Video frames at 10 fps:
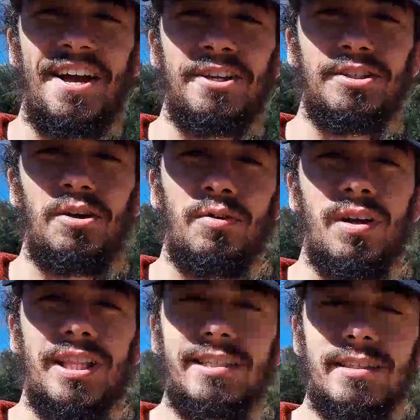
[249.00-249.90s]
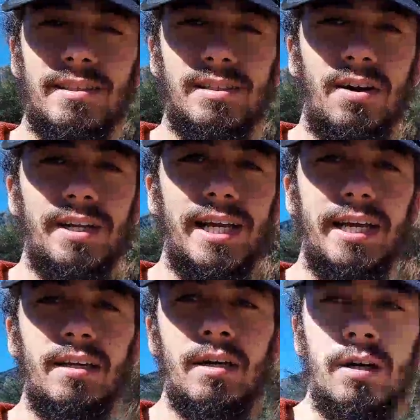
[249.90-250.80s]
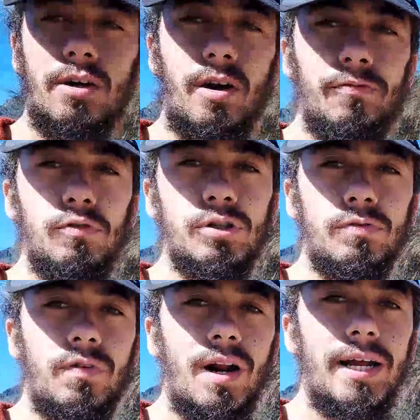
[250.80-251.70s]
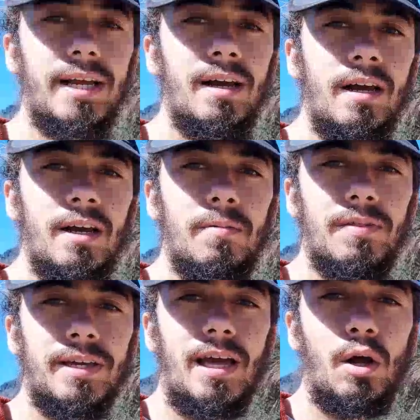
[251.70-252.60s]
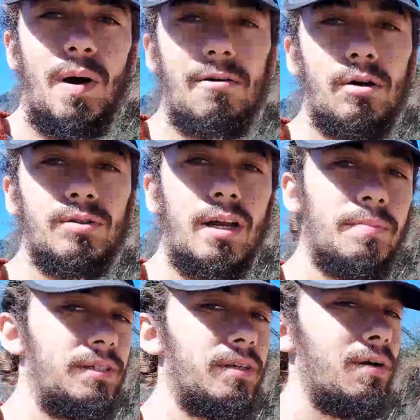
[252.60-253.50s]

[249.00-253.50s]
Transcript: So, this is the sign here, Refugio Frey, with a yellow arrow telling me to go